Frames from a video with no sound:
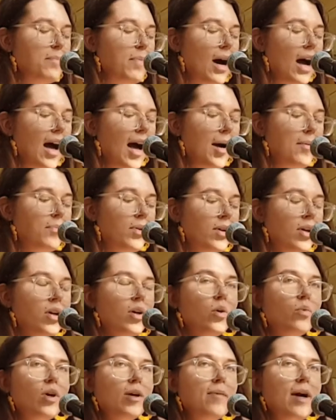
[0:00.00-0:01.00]
barb
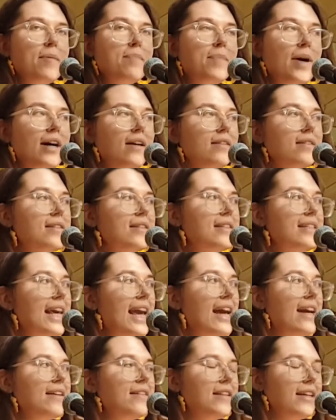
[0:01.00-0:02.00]
where my pulse
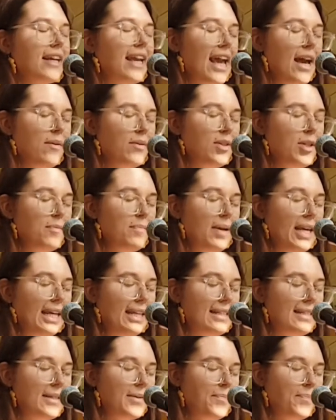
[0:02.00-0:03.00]
dared the
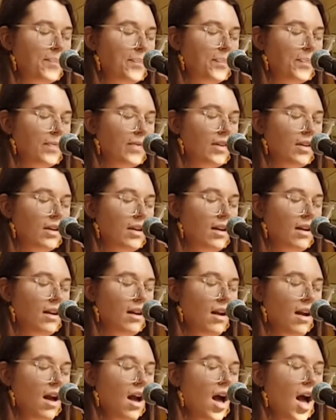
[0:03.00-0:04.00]
counterbeat.
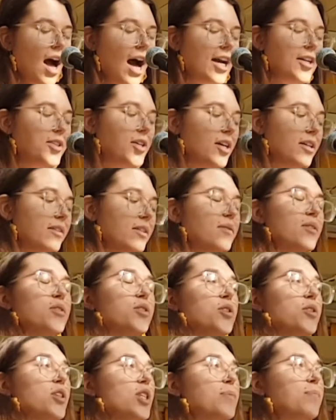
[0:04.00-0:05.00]
I turn
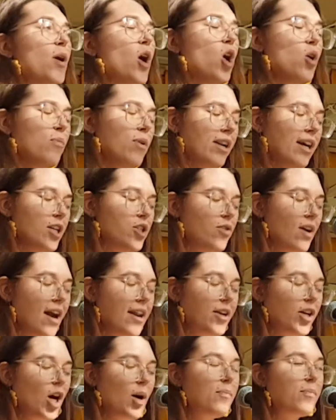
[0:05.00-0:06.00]
to this poem when I try
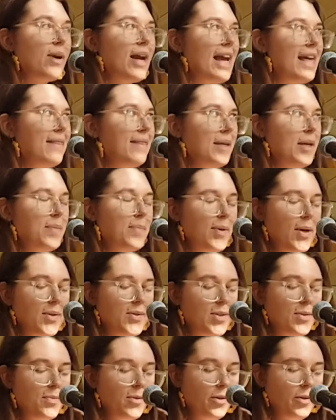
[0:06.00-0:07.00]
to comprehend the
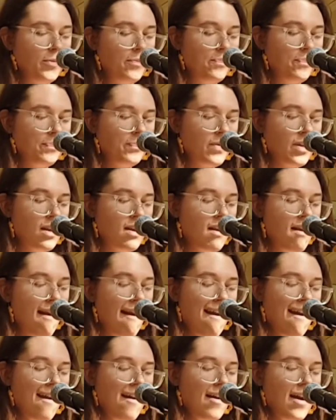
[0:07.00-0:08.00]
impossible.
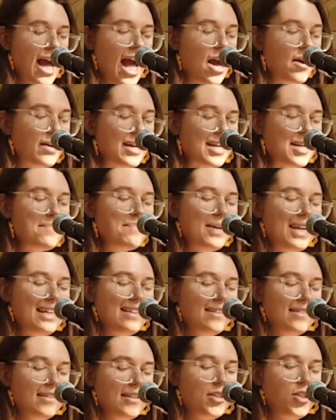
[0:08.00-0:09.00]
How can it be
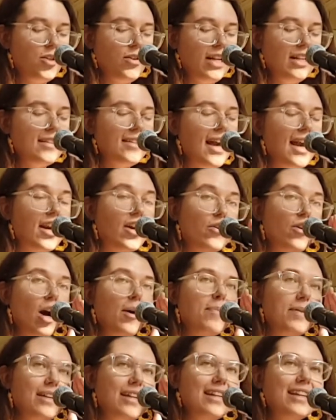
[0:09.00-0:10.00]
that the streets I grew
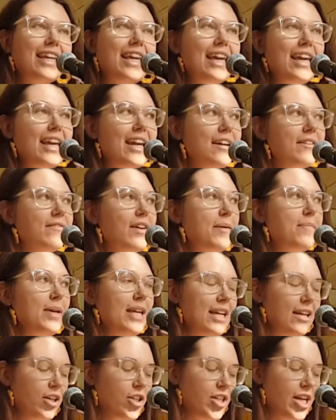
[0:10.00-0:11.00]
up in Kiev are
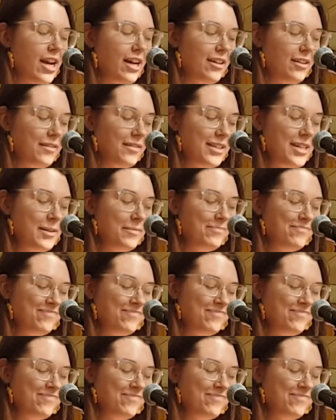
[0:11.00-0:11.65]
being shelled?